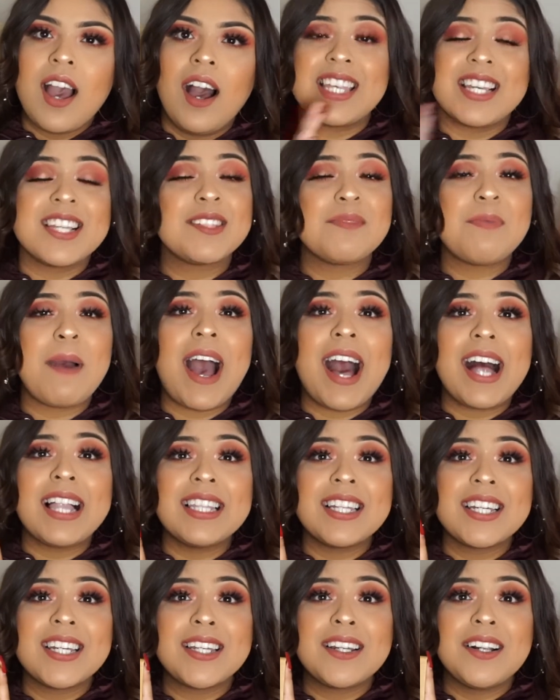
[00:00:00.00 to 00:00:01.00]
This
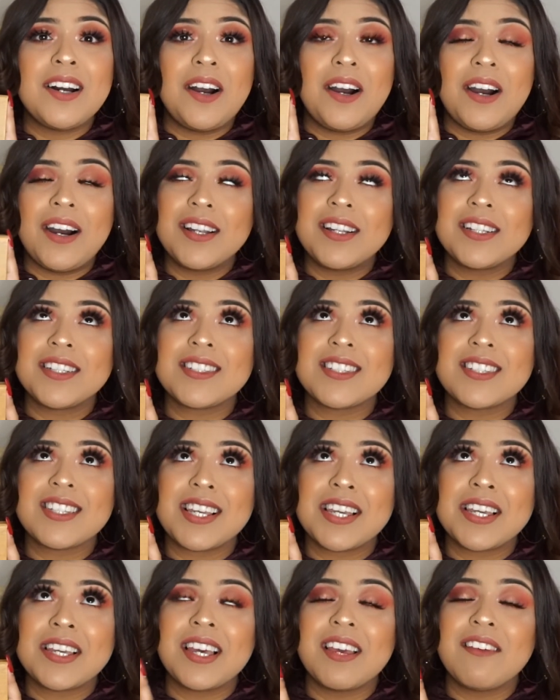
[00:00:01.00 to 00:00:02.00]
palette,
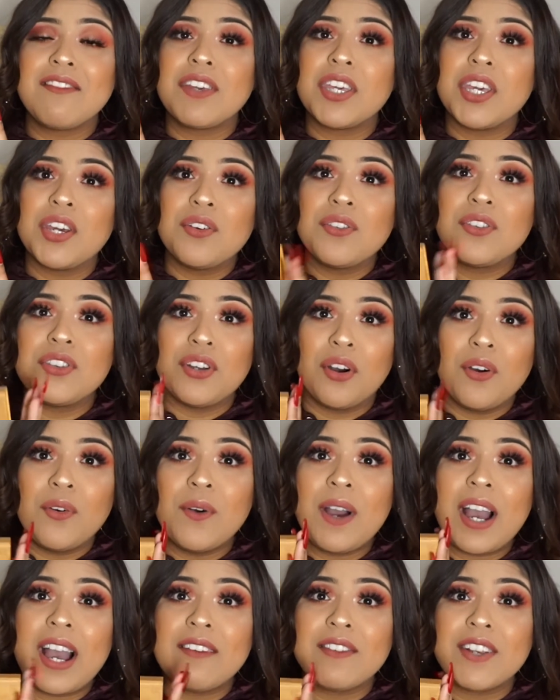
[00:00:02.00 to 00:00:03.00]
honestly, if you
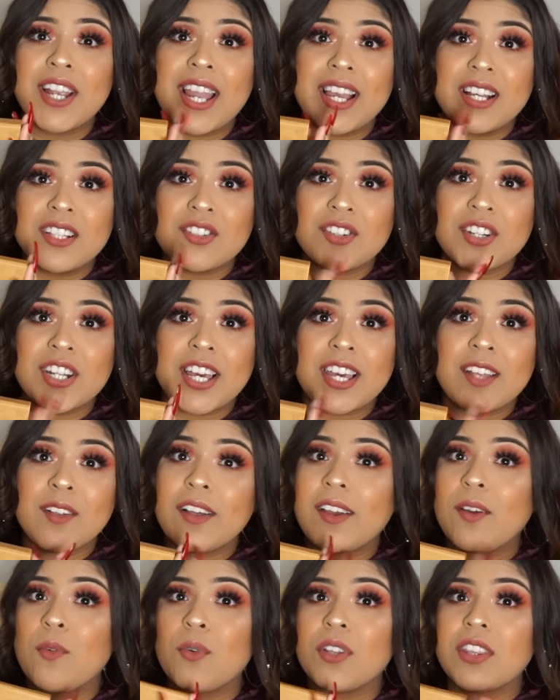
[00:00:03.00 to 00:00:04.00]
don't have your hands on it,
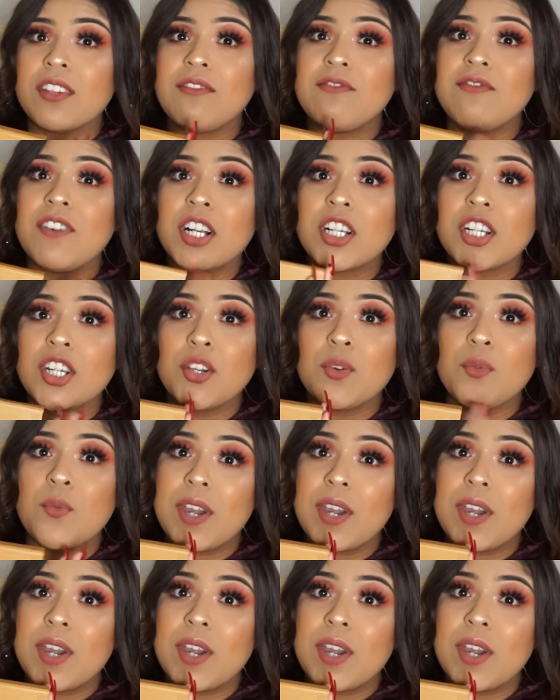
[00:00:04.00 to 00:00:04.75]
like, what the fuck are you